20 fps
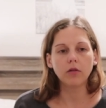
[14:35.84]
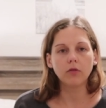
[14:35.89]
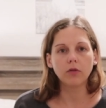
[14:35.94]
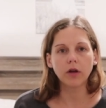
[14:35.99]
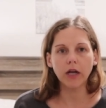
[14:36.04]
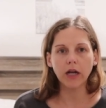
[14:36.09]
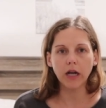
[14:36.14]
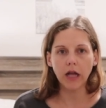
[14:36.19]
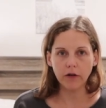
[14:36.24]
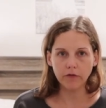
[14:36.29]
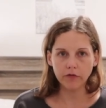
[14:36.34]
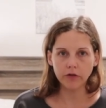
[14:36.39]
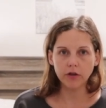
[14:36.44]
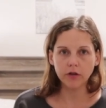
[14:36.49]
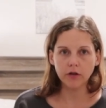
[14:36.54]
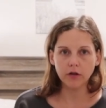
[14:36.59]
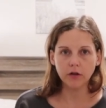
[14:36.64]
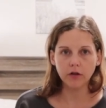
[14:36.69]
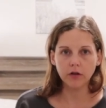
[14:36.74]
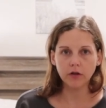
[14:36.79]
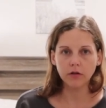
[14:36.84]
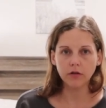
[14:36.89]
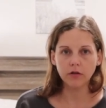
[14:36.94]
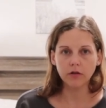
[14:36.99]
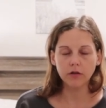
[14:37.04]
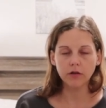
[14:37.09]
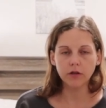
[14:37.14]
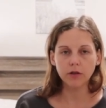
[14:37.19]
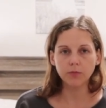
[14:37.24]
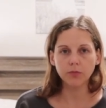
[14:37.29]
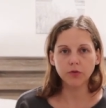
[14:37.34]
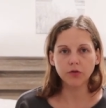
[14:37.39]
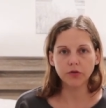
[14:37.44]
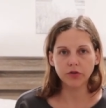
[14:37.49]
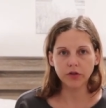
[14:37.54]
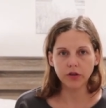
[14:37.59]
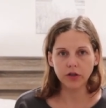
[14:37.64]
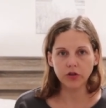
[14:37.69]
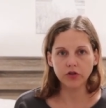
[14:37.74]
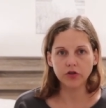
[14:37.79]
right after the
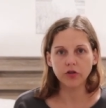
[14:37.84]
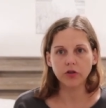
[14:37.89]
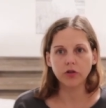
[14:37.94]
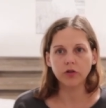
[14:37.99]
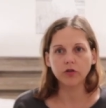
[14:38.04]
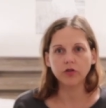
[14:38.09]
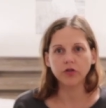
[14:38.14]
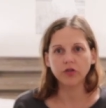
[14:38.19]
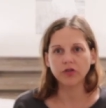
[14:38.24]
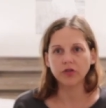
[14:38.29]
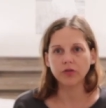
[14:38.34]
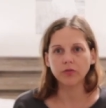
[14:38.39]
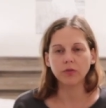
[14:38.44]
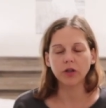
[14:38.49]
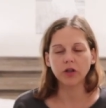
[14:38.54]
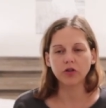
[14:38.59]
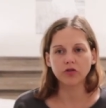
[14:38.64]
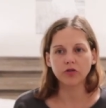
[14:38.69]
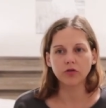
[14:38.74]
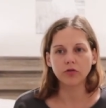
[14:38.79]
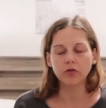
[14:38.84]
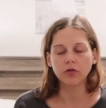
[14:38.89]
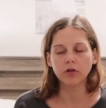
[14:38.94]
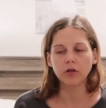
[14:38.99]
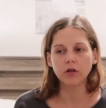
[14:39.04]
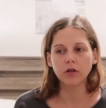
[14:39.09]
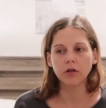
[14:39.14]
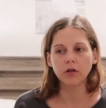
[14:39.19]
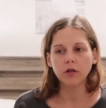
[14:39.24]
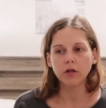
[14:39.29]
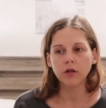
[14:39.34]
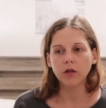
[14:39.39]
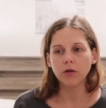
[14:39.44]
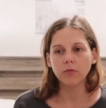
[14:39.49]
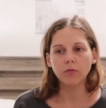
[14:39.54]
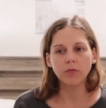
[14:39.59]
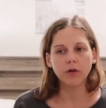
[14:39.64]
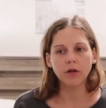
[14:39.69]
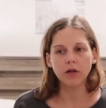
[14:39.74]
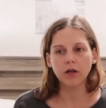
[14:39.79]
procedure just to make sure,
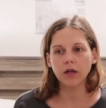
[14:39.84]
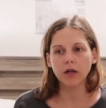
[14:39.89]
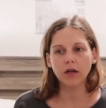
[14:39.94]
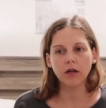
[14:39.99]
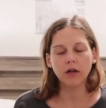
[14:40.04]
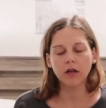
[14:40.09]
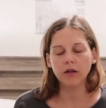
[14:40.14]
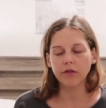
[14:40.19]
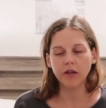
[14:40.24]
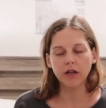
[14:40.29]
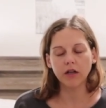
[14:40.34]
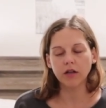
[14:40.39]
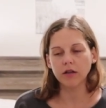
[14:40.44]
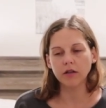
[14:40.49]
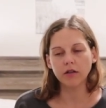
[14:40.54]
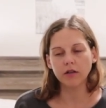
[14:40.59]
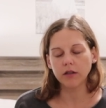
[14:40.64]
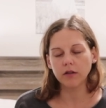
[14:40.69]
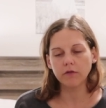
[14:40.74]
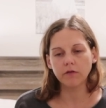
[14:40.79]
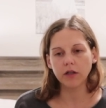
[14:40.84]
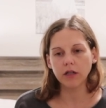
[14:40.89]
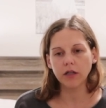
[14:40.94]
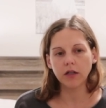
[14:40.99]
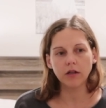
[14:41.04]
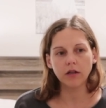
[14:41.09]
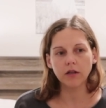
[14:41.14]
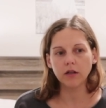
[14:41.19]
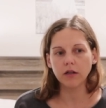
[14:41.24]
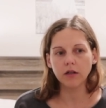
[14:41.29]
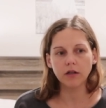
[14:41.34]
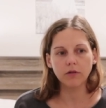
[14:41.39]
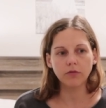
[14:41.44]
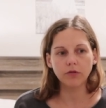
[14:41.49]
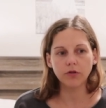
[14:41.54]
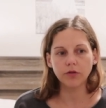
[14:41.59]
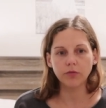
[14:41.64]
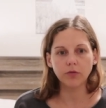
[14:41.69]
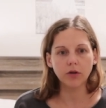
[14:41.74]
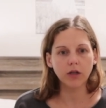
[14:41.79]
but I, I think I didn't even need it. It
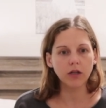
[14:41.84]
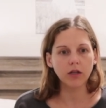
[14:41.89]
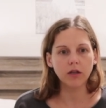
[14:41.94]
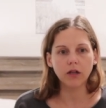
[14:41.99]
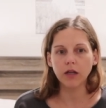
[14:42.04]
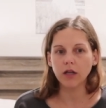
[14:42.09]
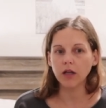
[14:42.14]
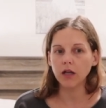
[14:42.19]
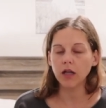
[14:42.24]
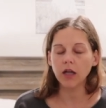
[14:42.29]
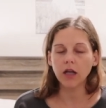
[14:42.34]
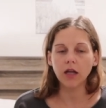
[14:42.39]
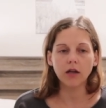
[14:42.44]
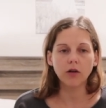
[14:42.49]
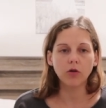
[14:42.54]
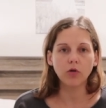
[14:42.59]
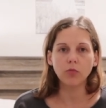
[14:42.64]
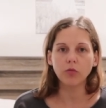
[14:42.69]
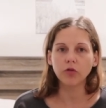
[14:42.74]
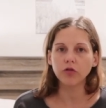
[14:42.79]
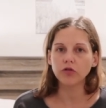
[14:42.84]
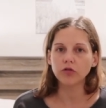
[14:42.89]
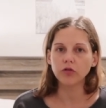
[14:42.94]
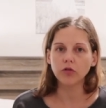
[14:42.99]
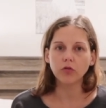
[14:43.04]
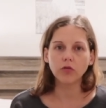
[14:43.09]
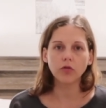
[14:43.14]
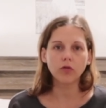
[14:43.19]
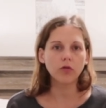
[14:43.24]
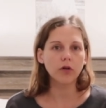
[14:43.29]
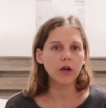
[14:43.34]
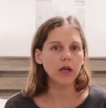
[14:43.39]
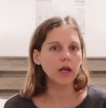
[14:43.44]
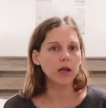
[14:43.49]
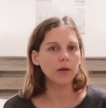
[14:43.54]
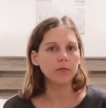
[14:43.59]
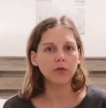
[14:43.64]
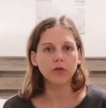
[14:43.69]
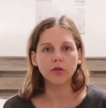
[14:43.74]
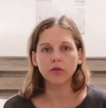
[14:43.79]
was really like I had almost no
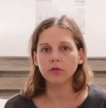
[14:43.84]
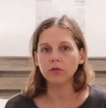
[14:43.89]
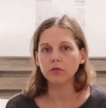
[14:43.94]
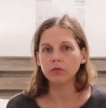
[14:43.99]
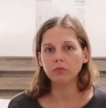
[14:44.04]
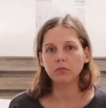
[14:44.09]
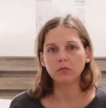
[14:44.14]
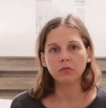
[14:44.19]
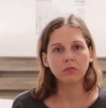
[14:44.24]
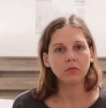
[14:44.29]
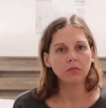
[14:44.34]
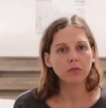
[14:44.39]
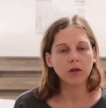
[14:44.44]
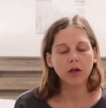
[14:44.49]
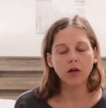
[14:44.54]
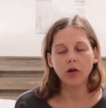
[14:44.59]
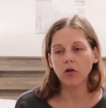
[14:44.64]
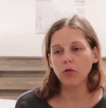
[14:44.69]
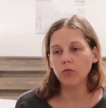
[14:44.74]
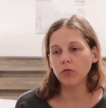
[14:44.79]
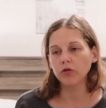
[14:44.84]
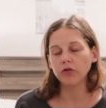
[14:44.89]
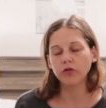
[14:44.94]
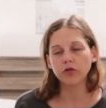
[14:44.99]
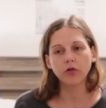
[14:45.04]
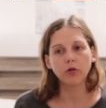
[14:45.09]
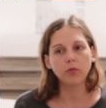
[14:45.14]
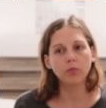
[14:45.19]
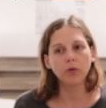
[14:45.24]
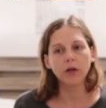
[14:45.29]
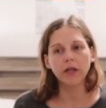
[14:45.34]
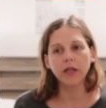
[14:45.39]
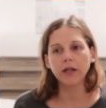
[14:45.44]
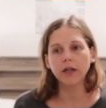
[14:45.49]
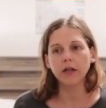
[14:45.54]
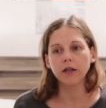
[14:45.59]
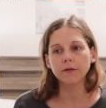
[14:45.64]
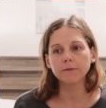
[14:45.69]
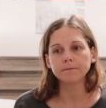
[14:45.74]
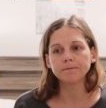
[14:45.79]
cramps, almost no
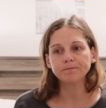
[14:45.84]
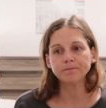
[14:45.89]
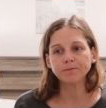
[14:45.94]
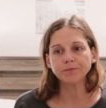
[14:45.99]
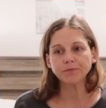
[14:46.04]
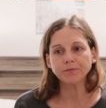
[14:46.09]
bleeding